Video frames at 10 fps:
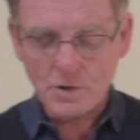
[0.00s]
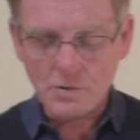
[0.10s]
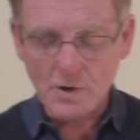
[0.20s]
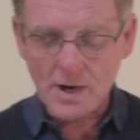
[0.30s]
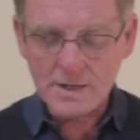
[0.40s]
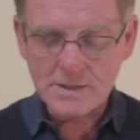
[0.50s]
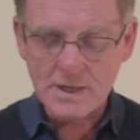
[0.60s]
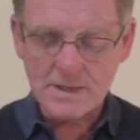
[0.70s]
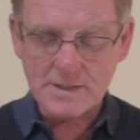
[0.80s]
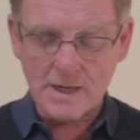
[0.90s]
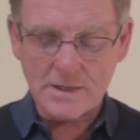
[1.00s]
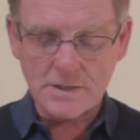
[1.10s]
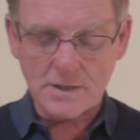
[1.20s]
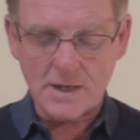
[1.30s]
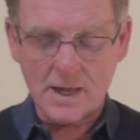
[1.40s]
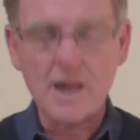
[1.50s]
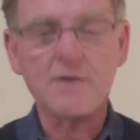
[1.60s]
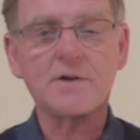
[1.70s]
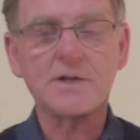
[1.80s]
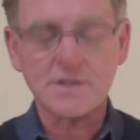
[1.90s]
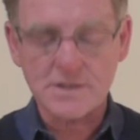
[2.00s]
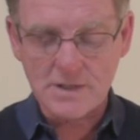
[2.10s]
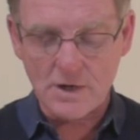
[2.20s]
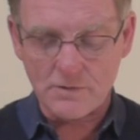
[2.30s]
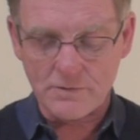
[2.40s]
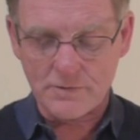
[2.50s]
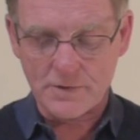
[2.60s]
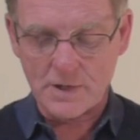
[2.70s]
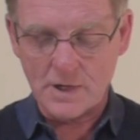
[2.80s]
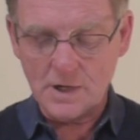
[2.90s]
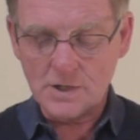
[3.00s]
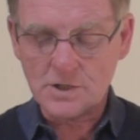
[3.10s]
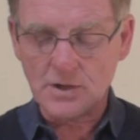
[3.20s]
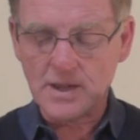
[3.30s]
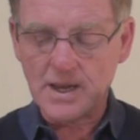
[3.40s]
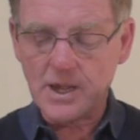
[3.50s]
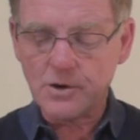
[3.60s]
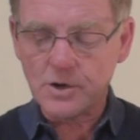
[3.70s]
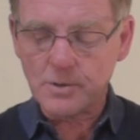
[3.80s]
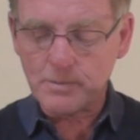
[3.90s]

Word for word: Christ has entered heaven itself so that he could